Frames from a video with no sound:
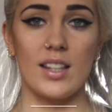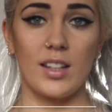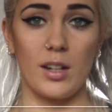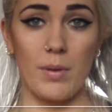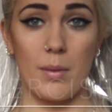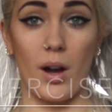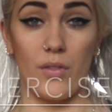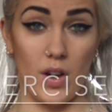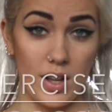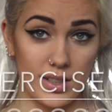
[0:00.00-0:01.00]
is going to be my
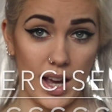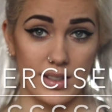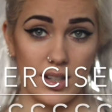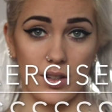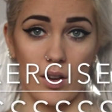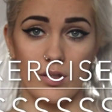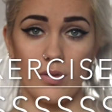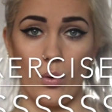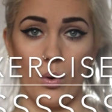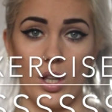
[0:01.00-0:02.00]
first exercise
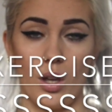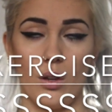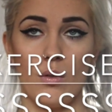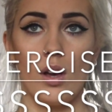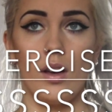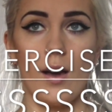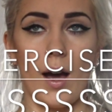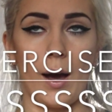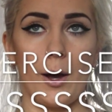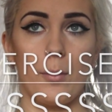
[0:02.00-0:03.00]
for you,
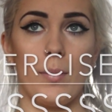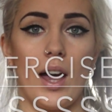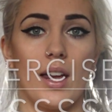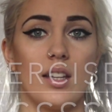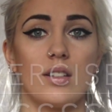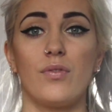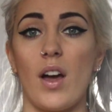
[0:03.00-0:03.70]
and it's